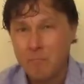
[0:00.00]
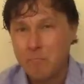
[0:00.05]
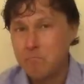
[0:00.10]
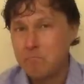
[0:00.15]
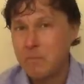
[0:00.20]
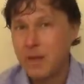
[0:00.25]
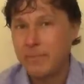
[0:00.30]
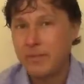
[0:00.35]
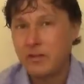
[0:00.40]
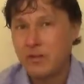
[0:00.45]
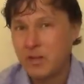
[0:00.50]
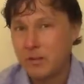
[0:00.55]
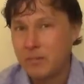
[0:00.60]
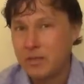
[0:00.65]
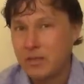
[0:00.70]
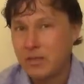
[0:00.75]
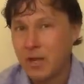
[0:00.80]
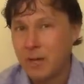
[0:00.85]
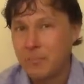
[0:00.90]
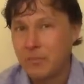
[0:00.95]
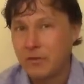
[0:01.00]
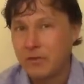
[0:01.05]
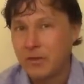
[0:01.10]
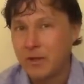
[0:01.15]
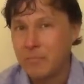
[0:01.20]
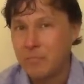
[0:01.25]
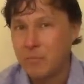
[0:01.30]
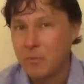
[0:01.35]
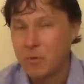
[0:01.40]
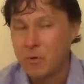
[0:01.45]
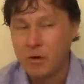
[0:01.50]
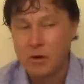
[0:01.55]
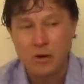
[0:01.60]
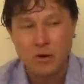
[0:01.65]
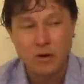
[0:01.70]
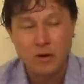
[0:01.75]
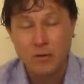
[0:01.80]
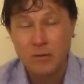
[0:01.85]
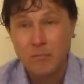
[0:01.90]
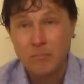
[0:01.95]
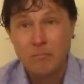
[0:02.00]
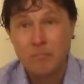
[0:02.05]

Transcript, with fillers: Maybe it's going to be ten percent more.